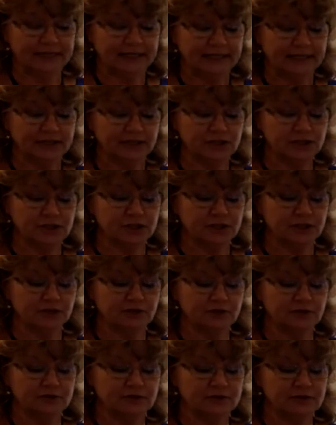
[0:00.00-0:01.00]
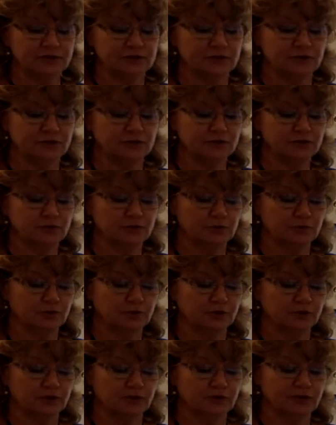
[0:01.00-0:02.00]
Each year, students will
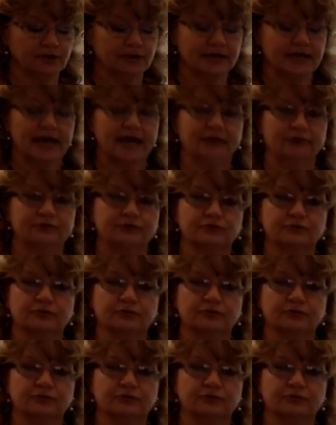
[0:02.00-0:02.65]
learn how to